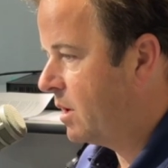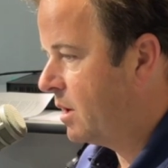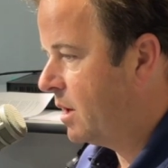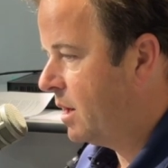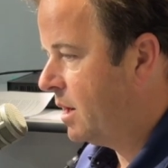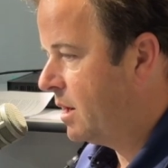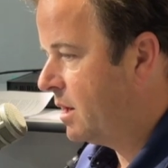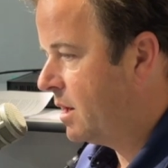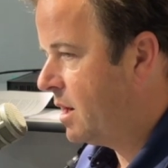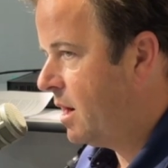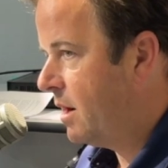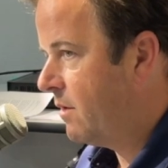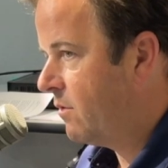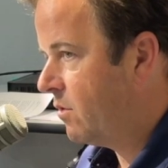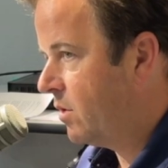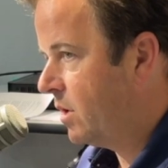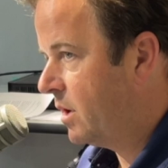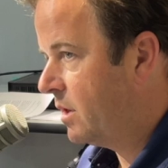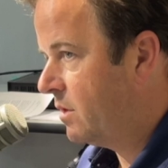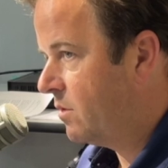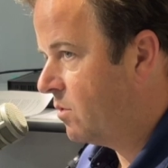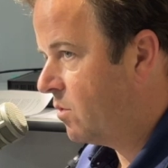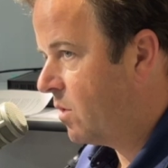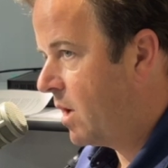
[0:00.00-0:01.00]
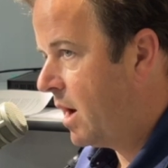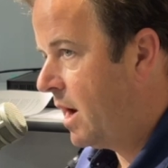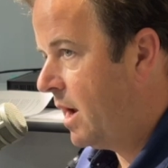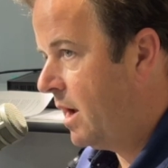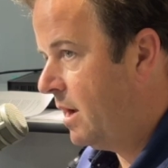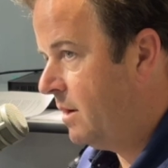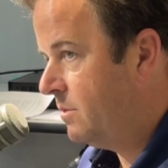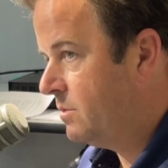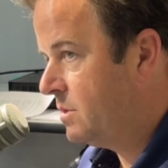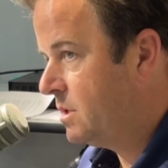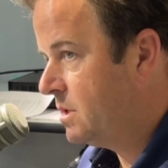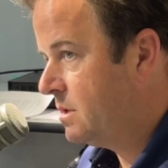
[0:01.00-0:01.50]
in covering the
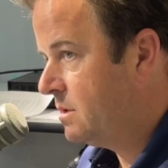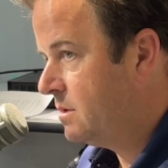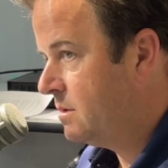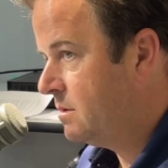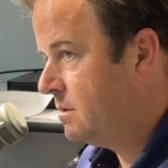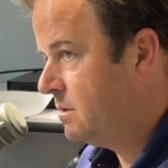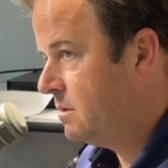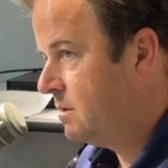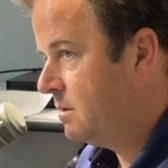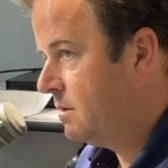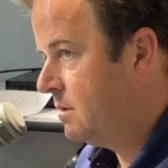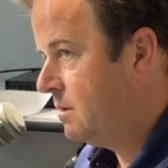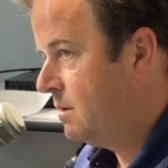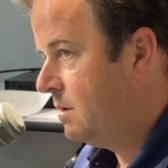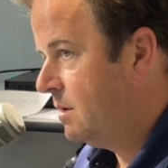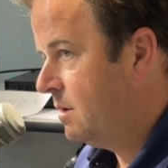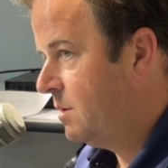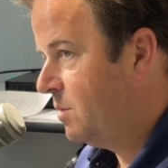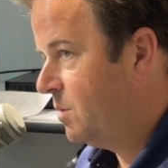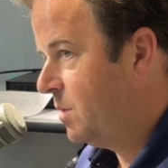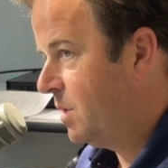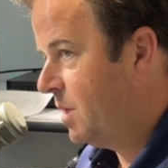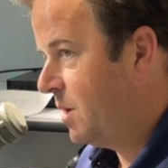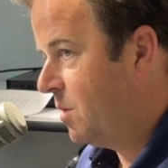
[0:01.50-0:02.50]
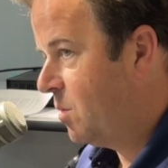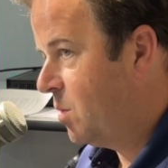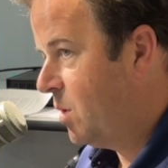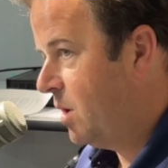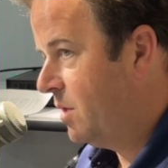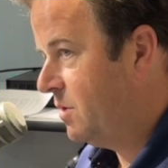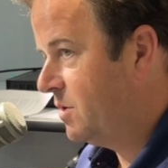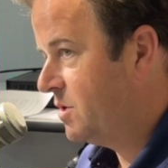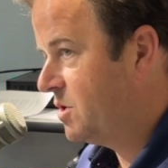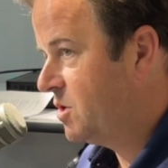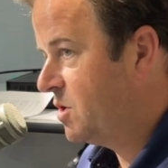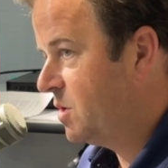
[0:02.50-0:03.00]
Rams when they
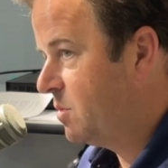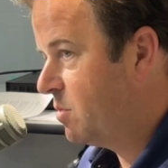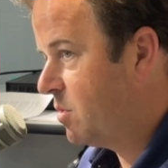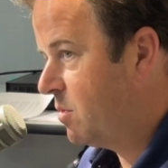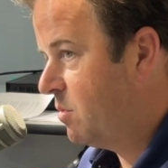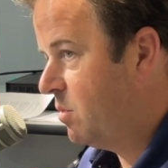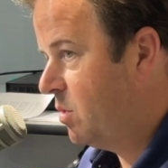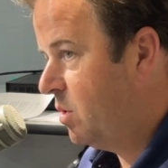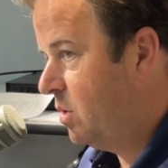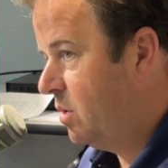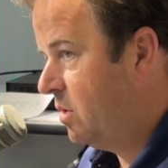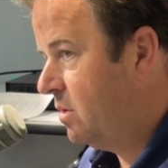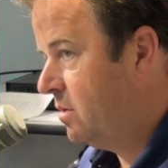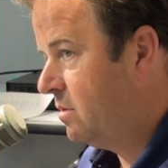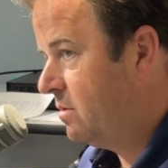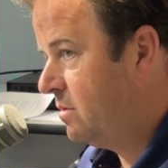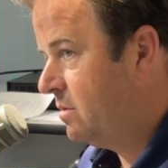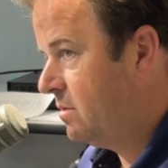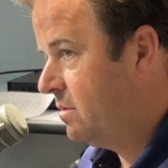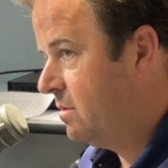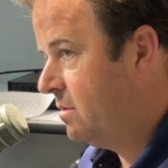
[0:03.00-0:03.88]
won the Super Bowl,